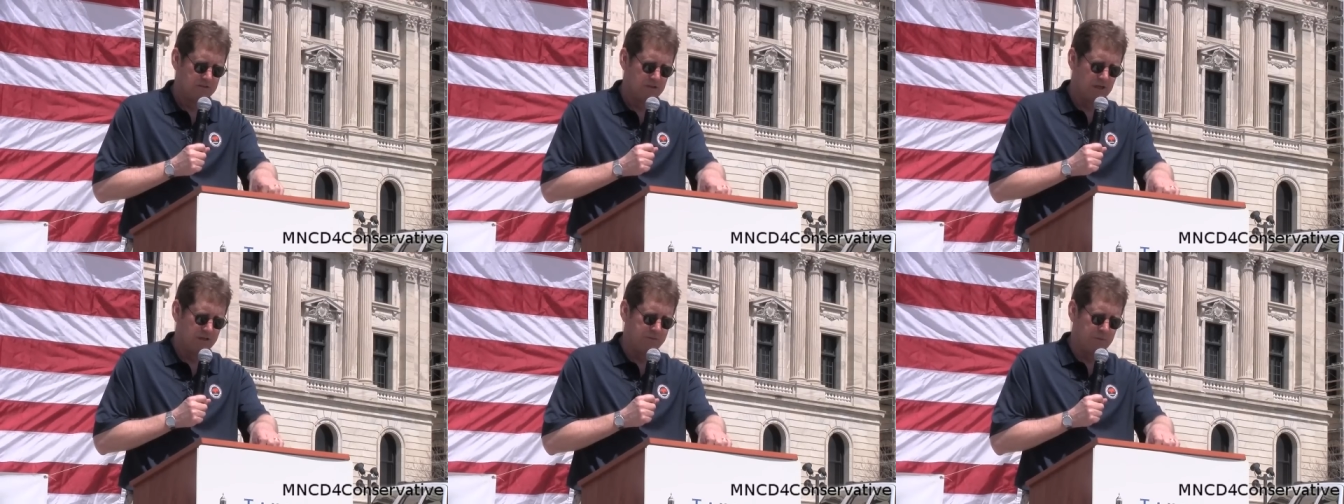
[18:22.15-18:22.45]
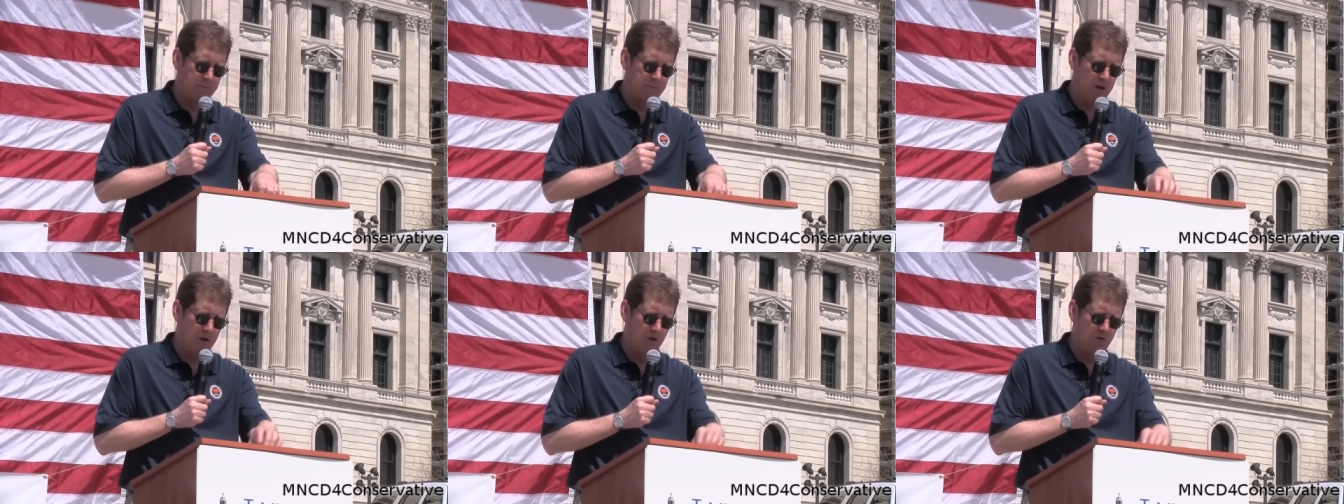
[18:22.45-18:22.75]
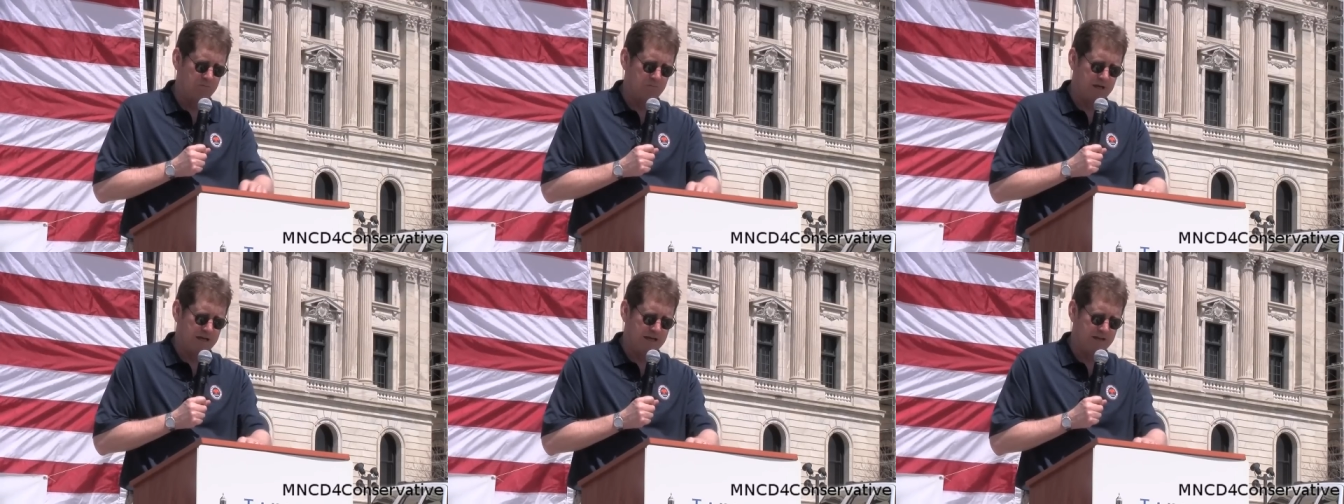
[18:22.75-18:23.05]
of a
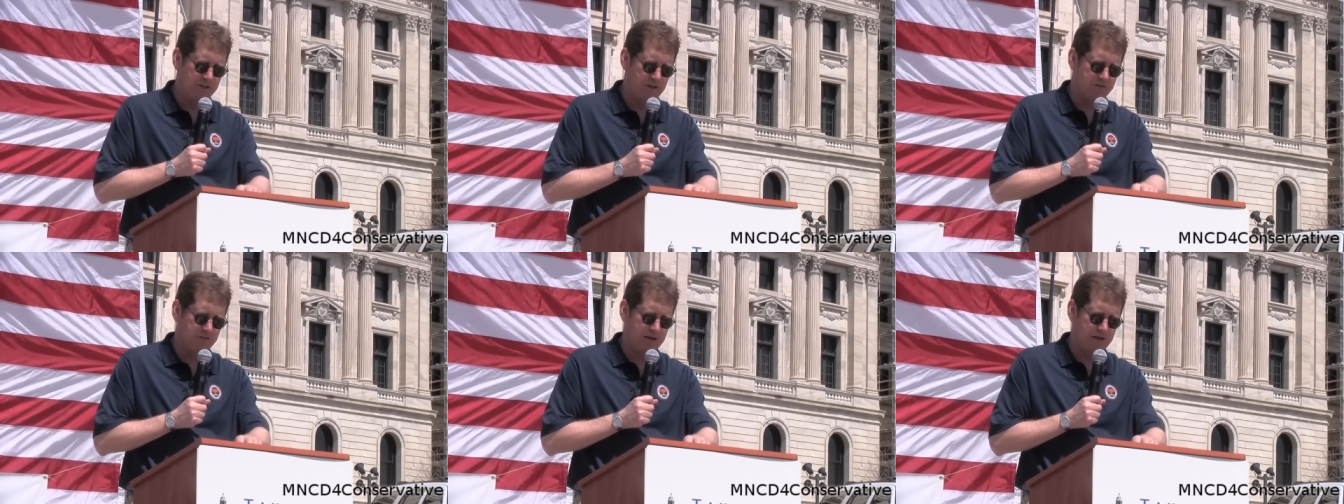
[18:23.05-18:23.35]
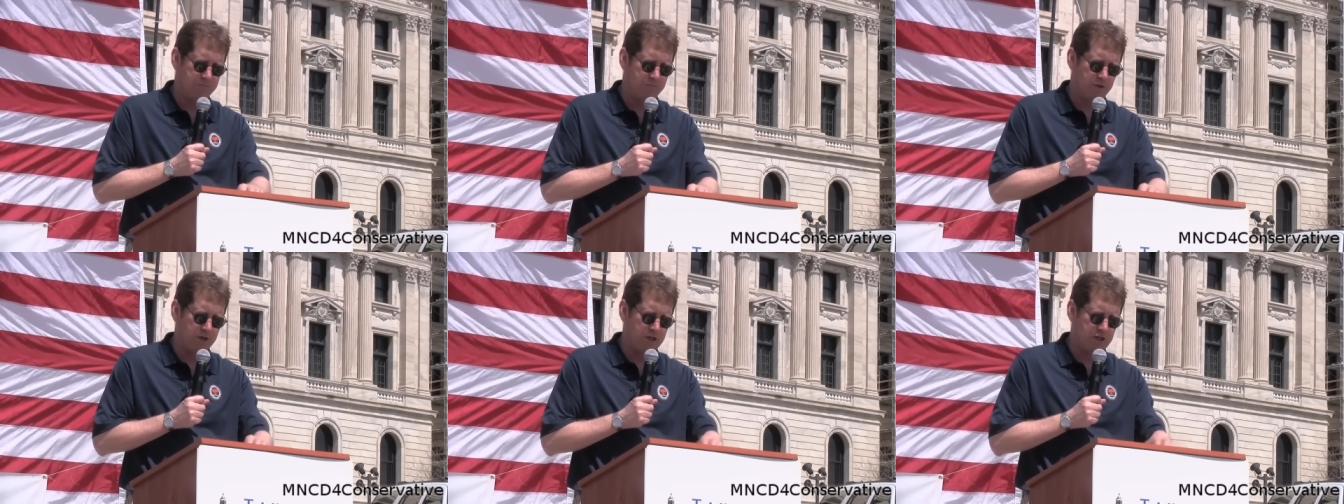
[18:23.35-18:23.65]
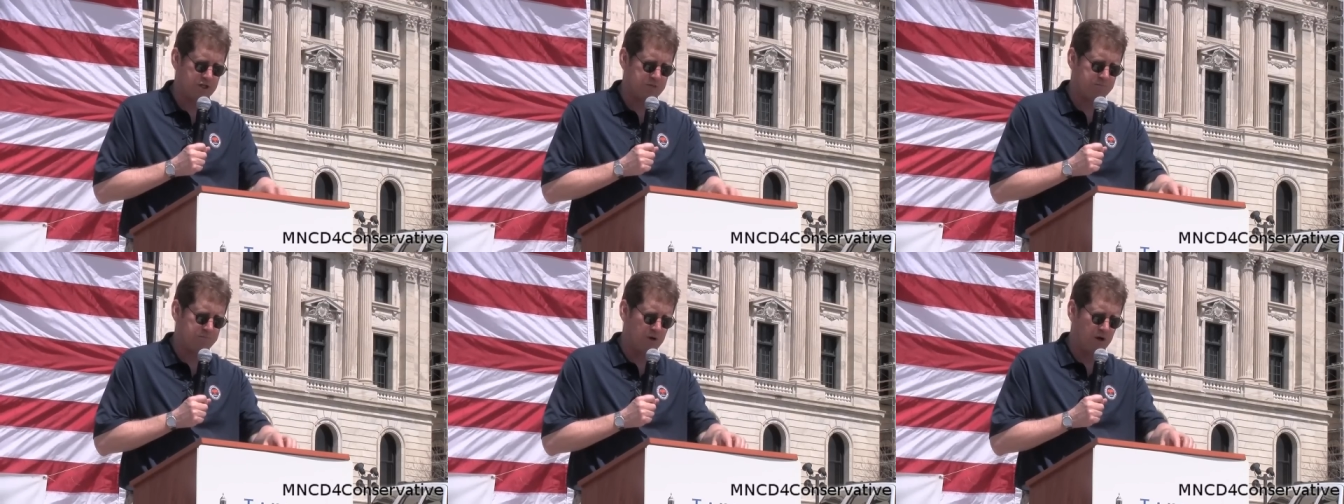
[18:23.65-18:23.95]
poem by the great
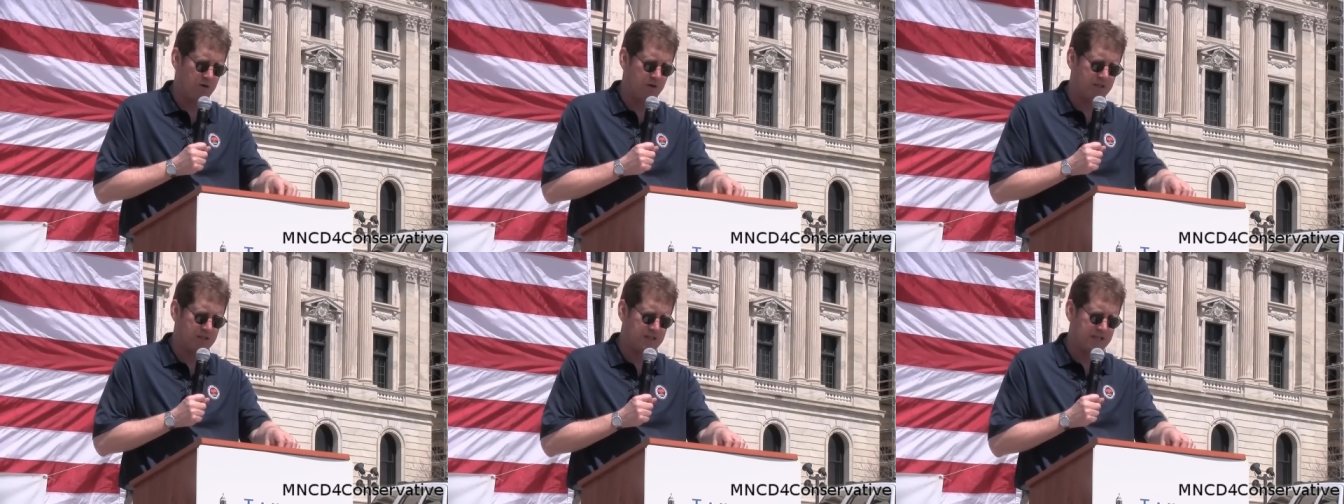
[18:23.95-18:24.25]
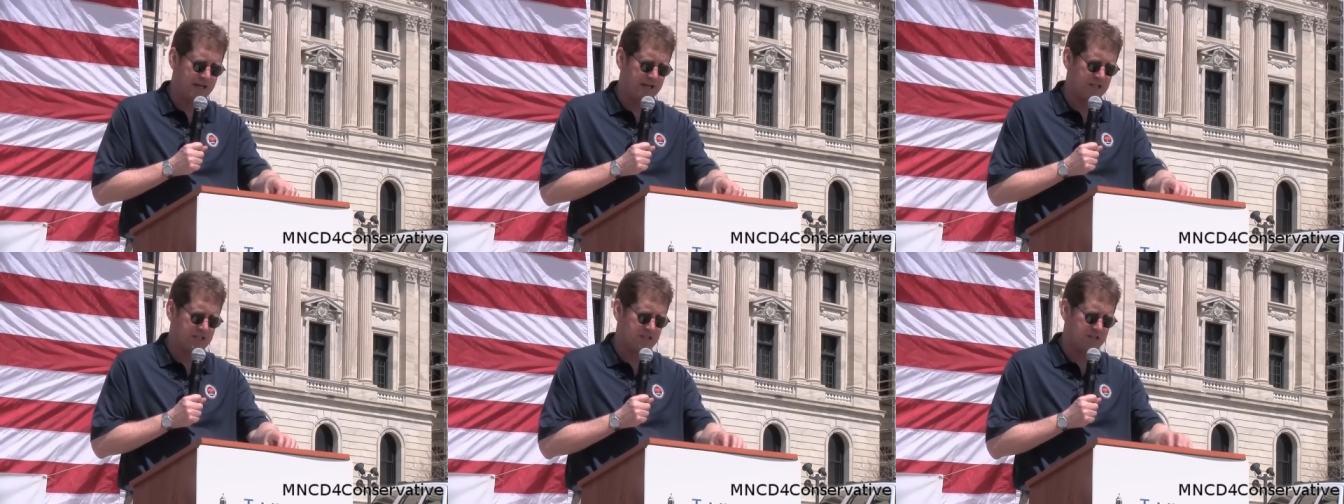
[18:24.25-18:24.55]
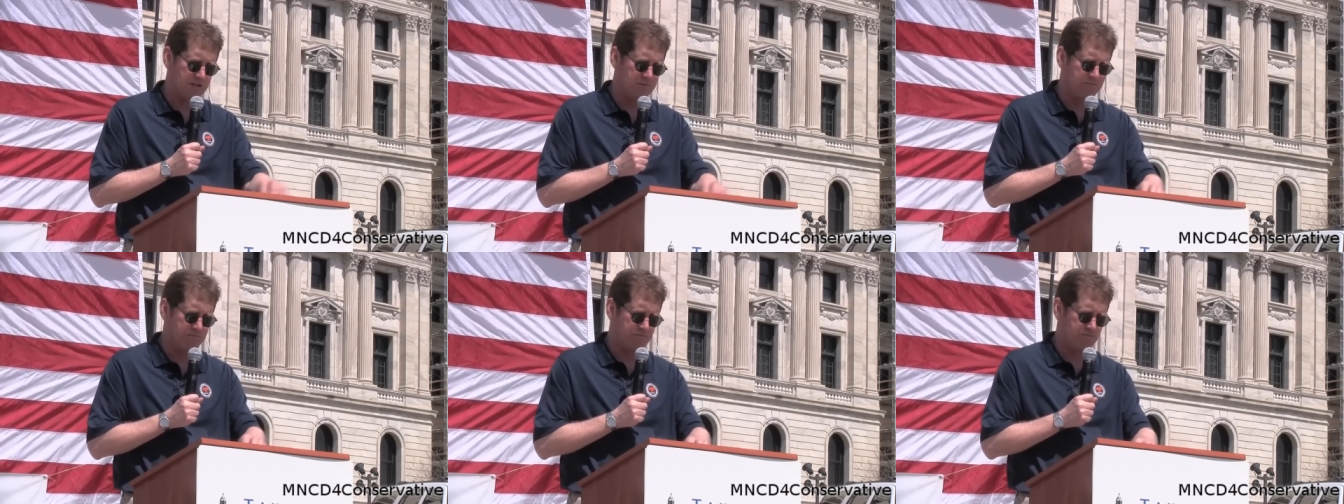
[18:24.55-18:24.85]
British poet
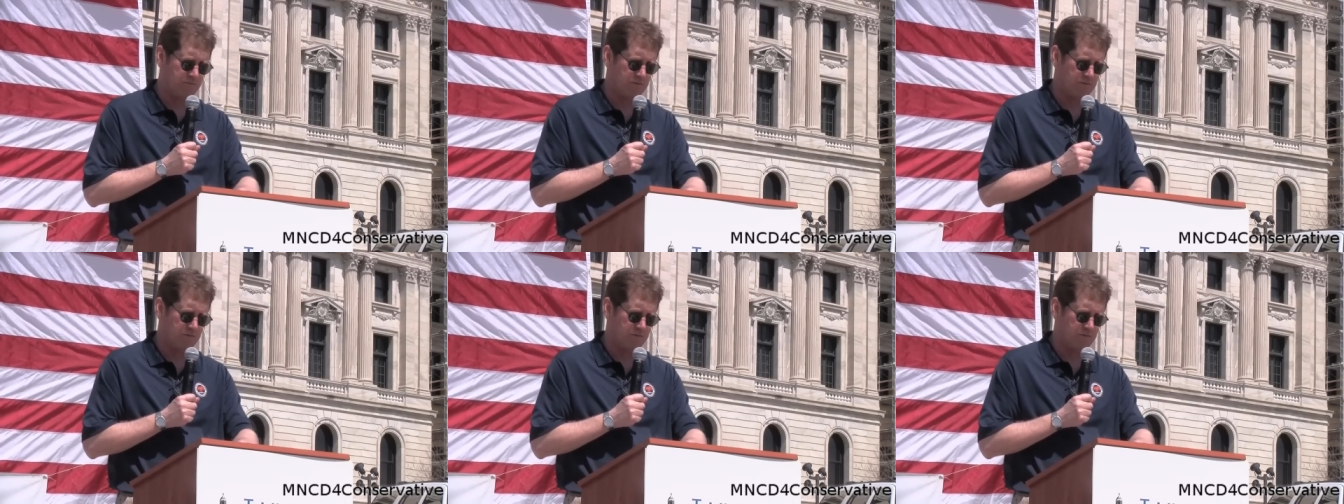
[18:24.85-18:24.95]
Tennyson,